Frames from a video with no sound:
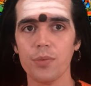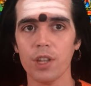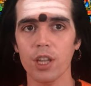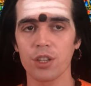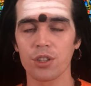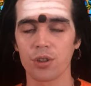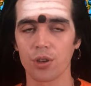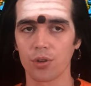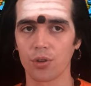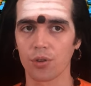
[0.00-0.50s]

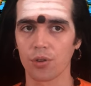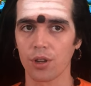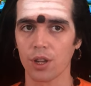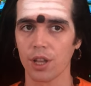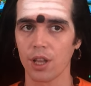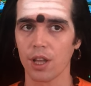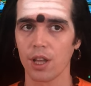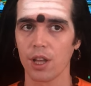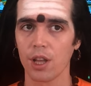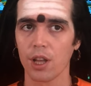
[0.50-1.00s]
So
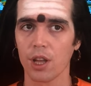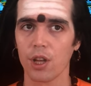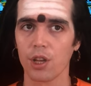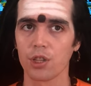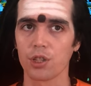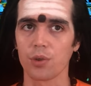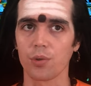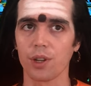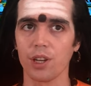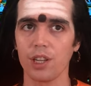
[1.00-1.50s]

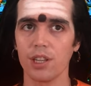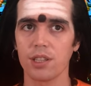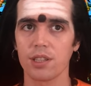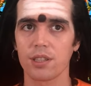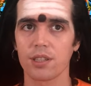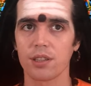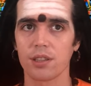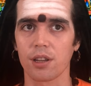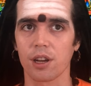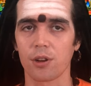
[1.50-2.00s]
it
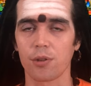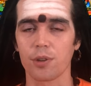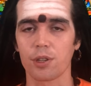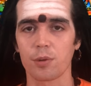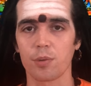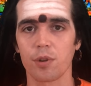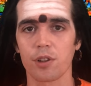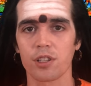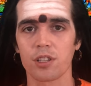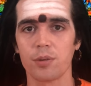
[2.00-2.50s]
is our
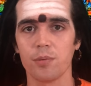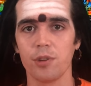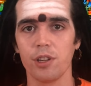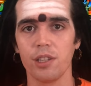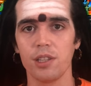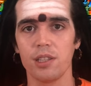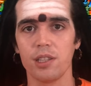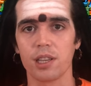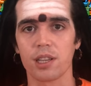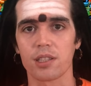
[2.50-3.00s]

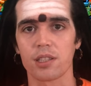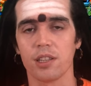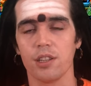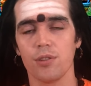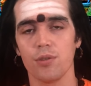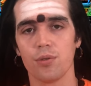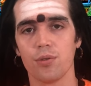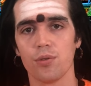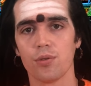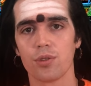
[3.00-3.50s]
responsibility as
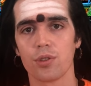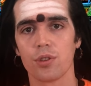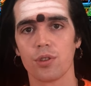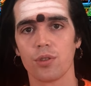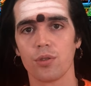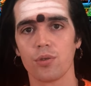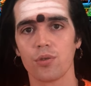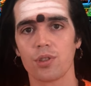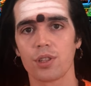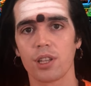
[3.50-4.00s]
Hindus
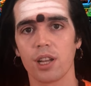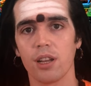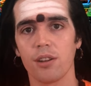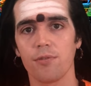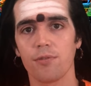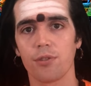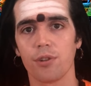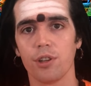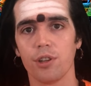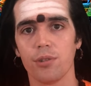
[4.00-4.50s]
to
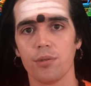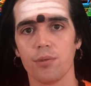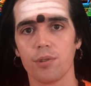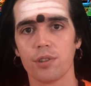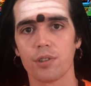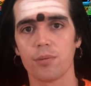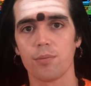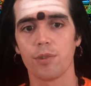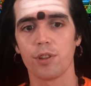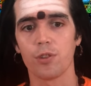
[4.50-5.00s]
stand for
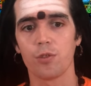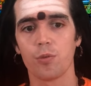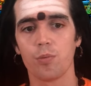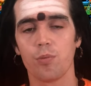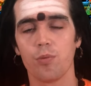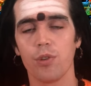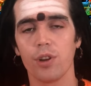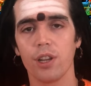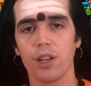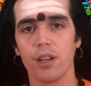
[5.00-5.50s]
Hinduism and to
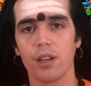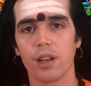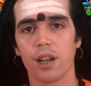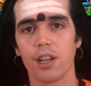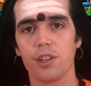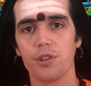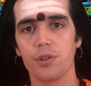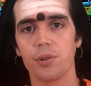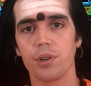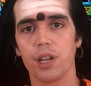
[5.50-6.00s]

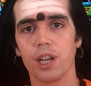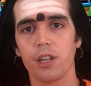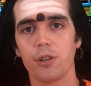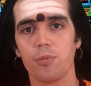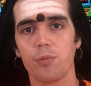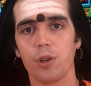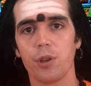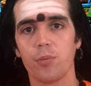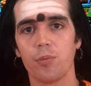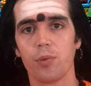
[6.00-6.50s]

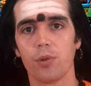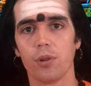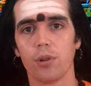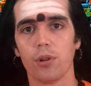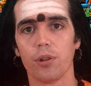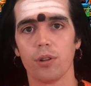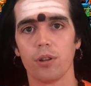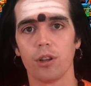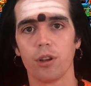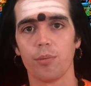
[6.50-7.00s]
educate
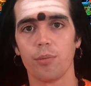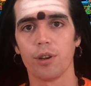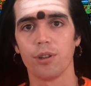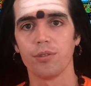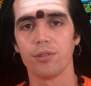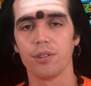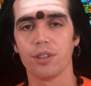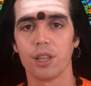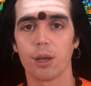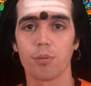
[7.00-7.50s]
people about
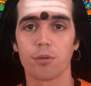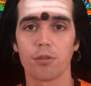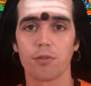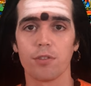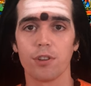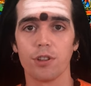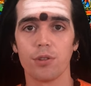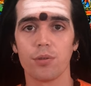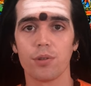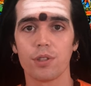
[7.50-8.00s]
the depth of
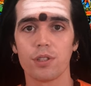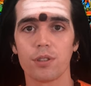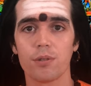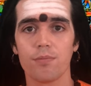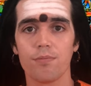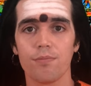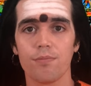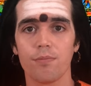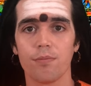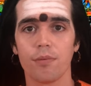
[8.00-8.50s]

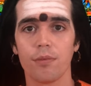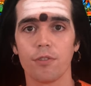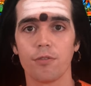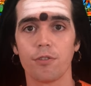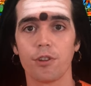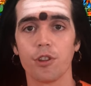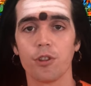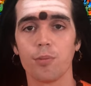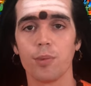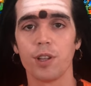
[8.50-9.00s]
Hinduism,
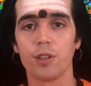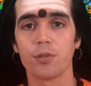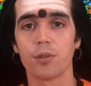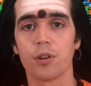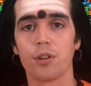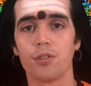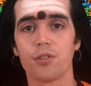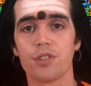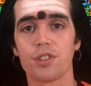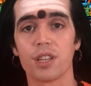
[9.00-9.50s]
fundamental
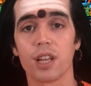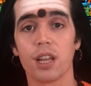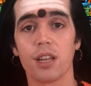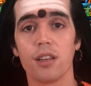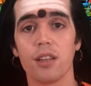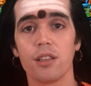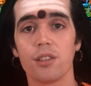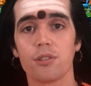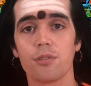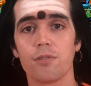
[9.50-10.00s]

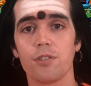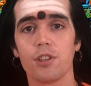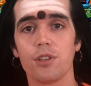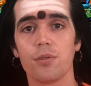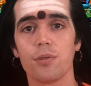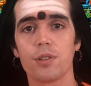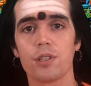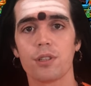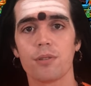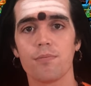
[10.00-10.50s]
understandings of
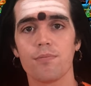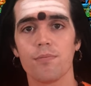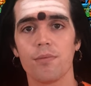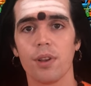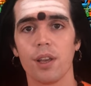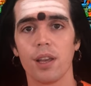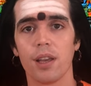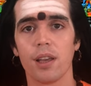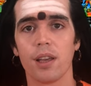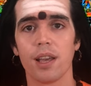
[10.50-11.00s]
Hinduism,
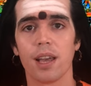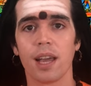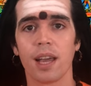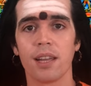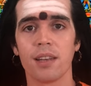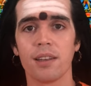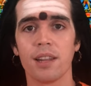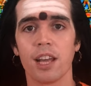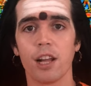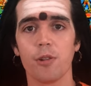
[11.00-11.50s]

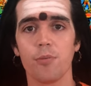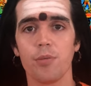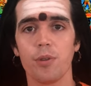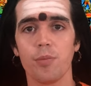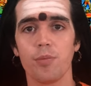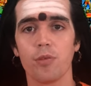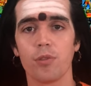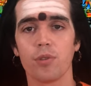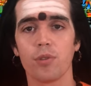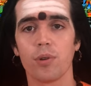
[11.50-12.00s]
and help
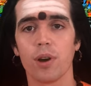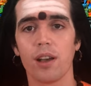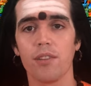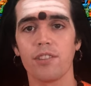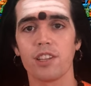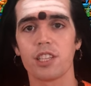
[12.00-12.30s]
people to have